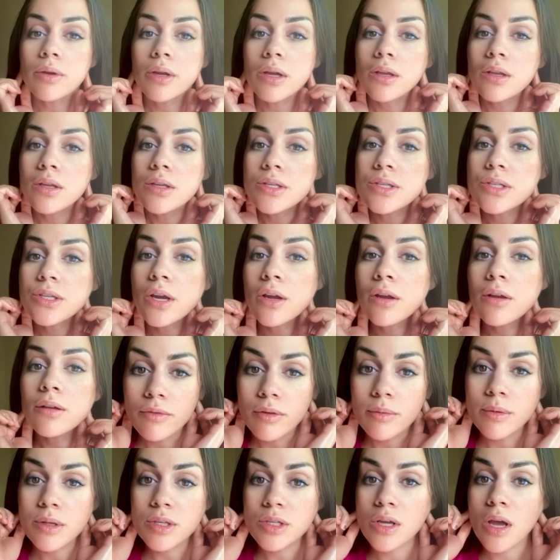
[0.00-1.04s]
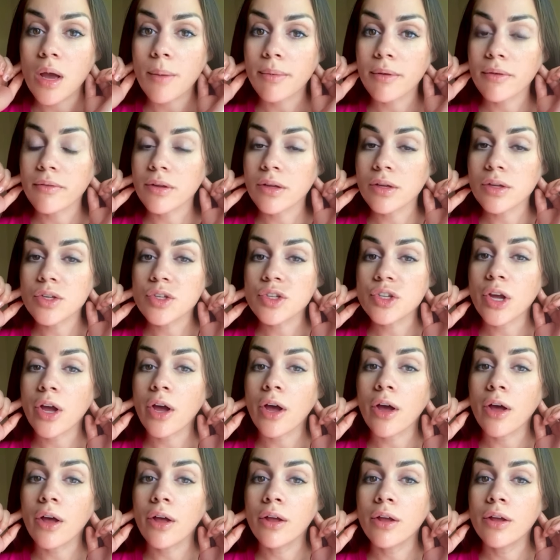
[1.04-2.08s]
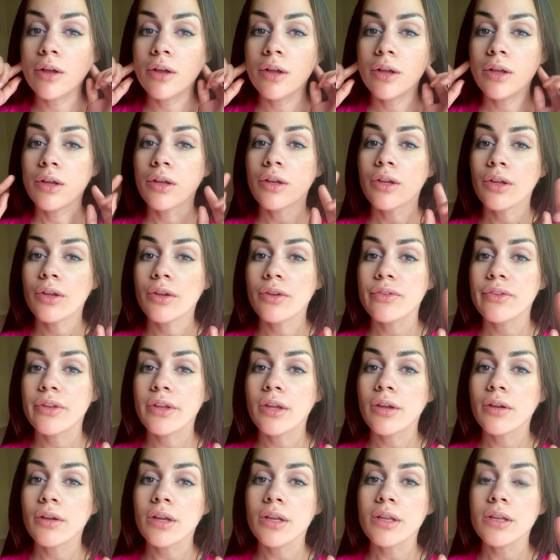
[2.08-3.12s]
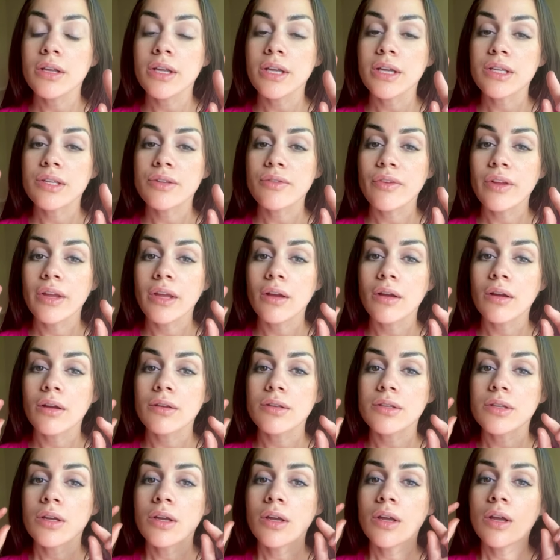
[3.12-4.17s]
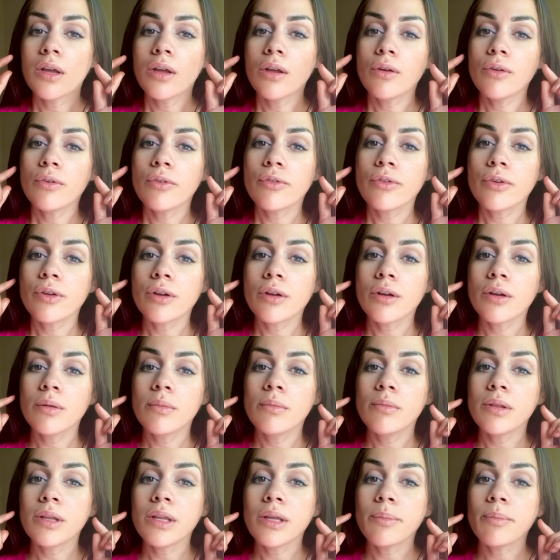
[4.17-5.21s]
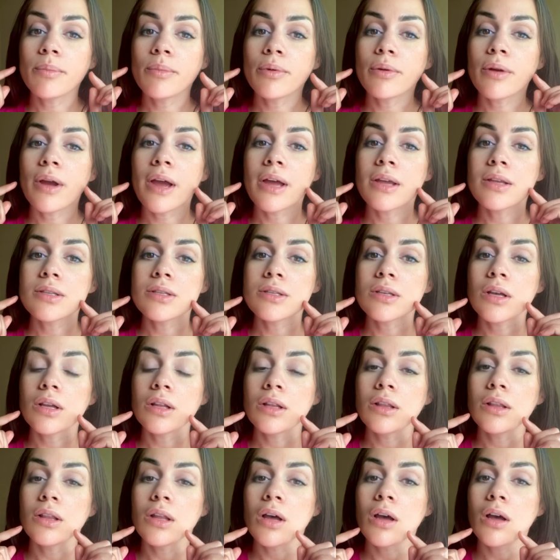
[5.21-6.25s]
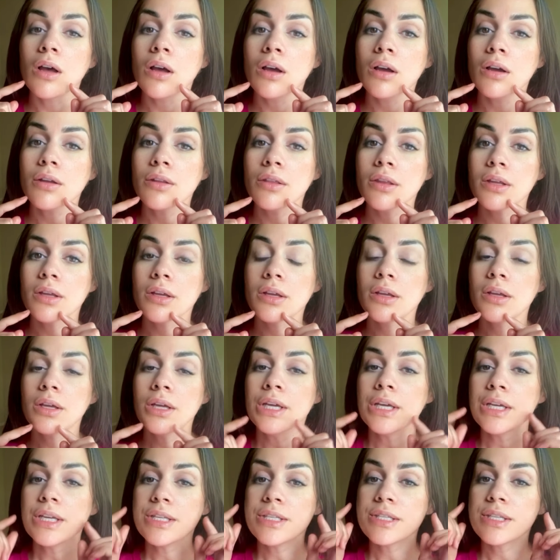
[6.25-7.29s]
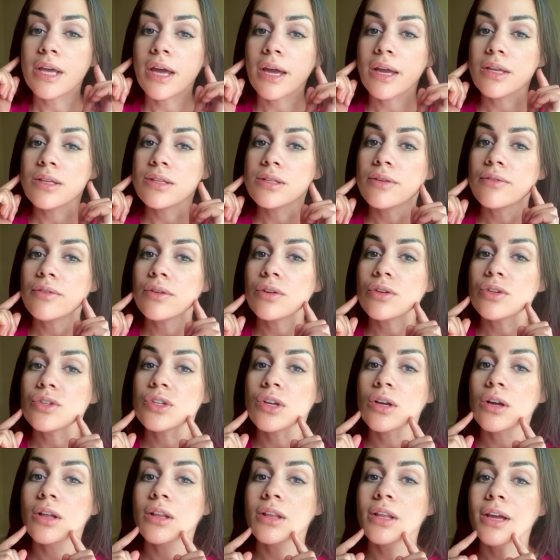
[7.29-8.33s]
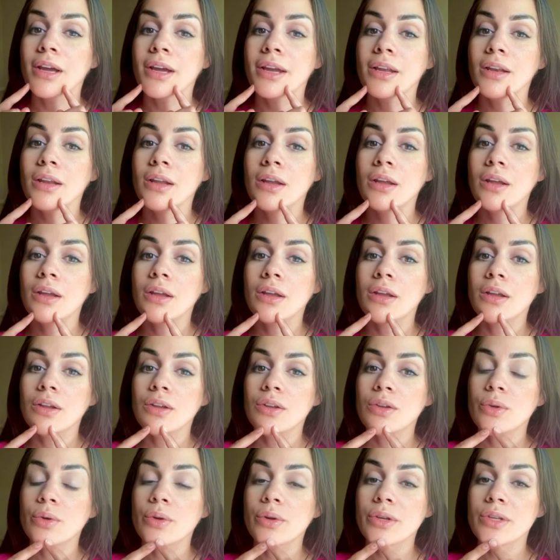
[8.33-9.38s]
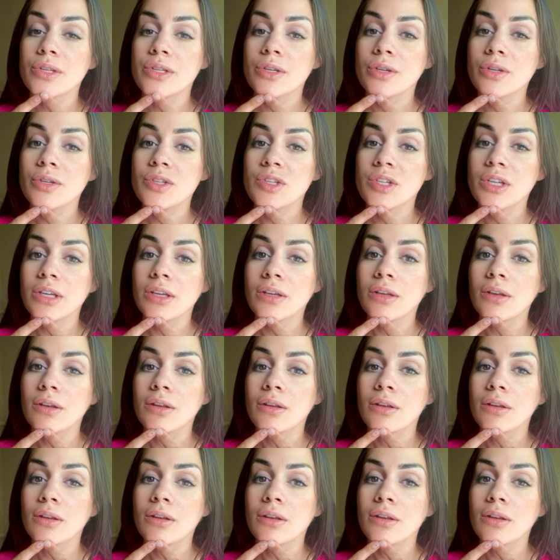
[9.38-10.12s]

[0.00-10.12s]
going to start from the top of your jaw. Using your index fingers, firmly press along the sides of your jawline towards your chin.